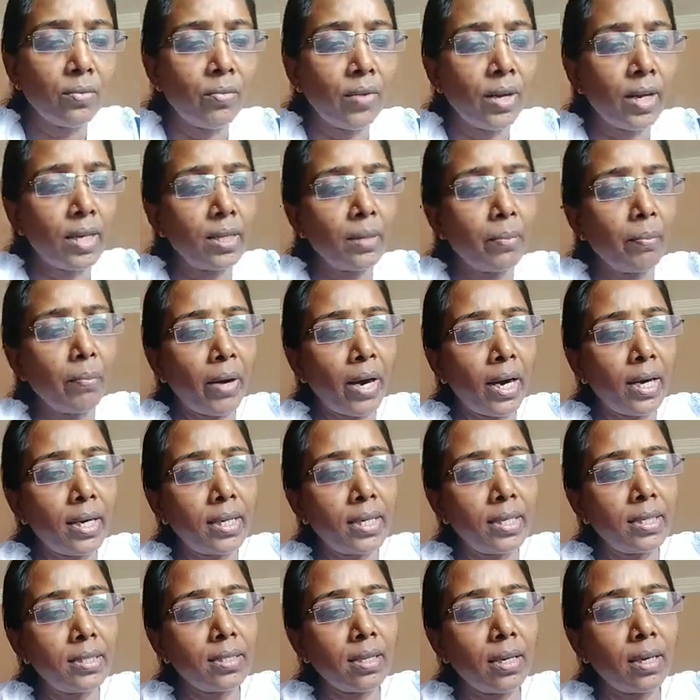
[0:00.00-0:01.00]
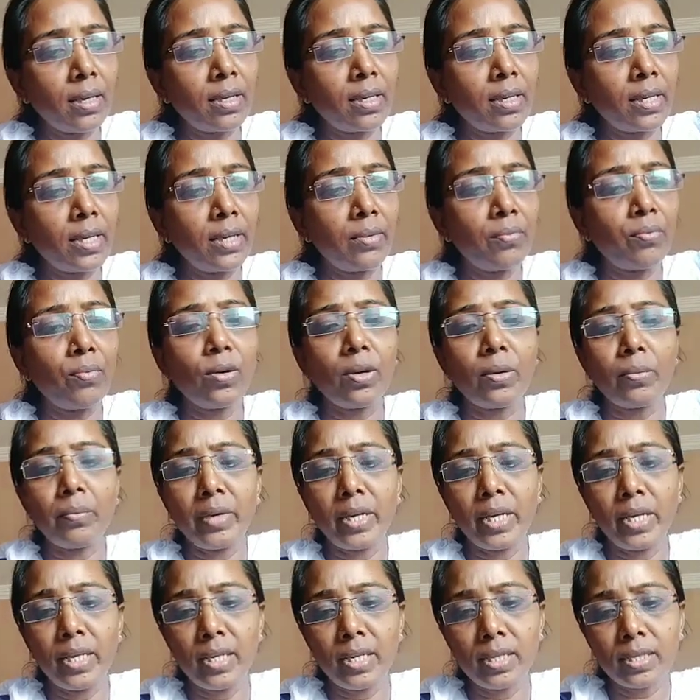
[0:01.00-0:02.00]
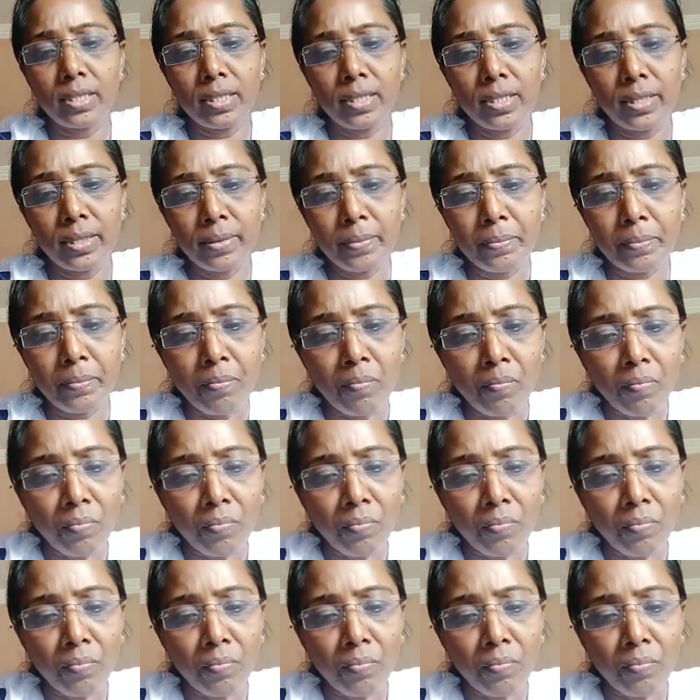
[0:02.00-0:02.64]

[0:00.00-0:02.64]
where the parties agree for mediation